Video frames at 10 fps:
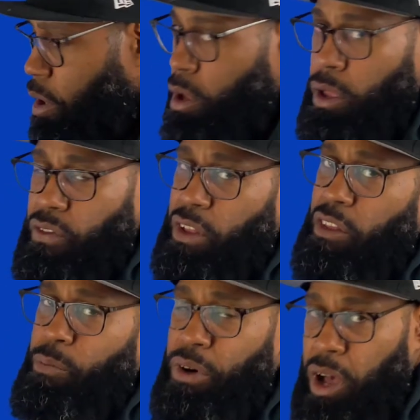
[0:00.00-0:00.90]
Let's get
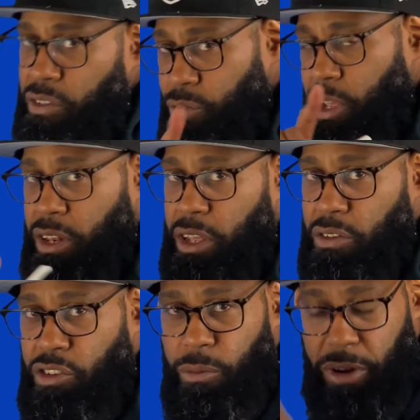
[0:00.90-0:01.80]
another pause. We're not done
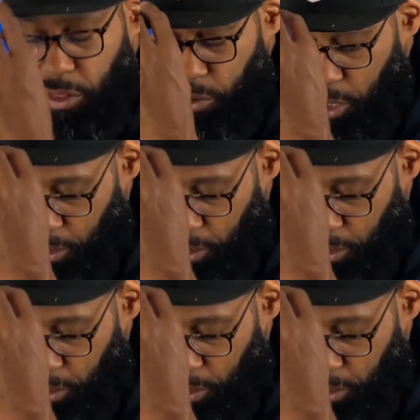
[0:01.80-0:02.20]
interpreting 3.